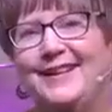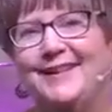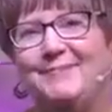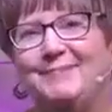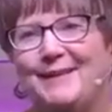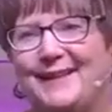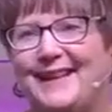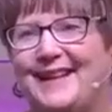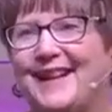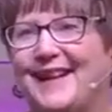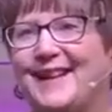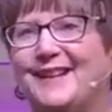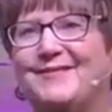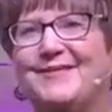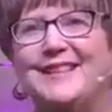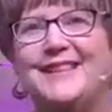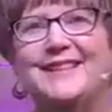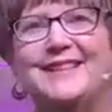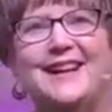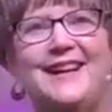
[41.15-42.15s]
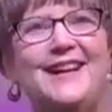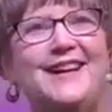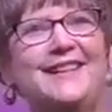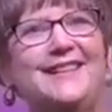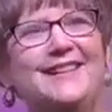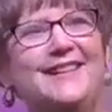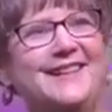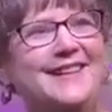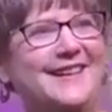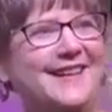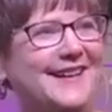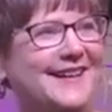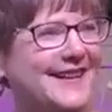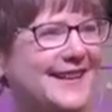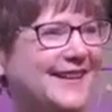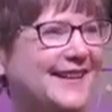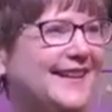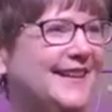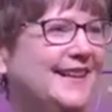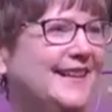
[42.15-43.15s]
Becoming Like
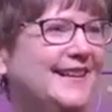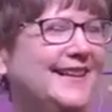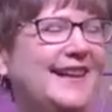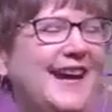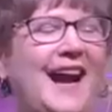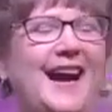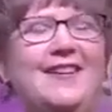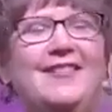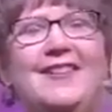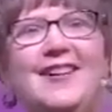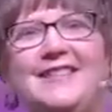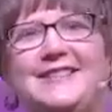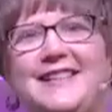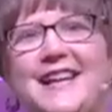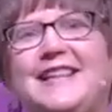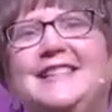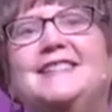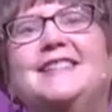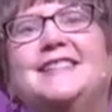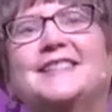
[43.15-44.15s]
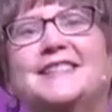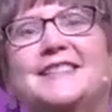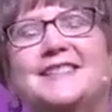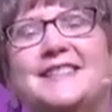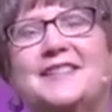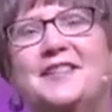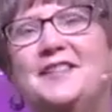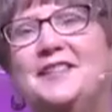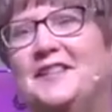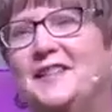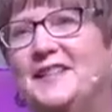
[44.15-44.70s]
God. How audacious.